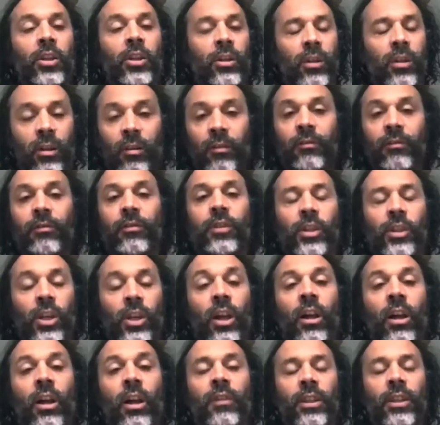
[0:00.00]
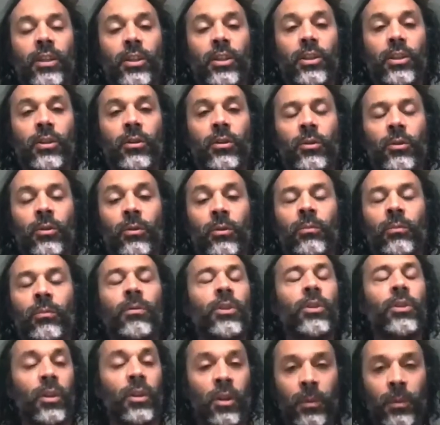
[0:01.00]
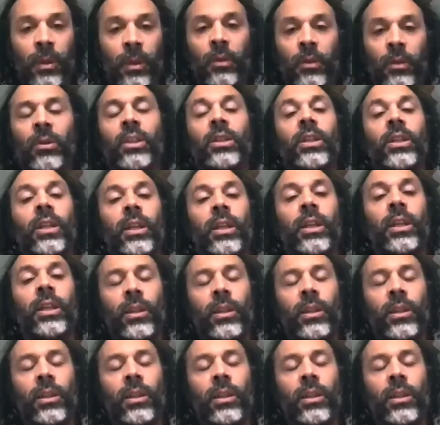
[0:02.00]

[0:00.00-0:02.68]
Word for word: of service to community,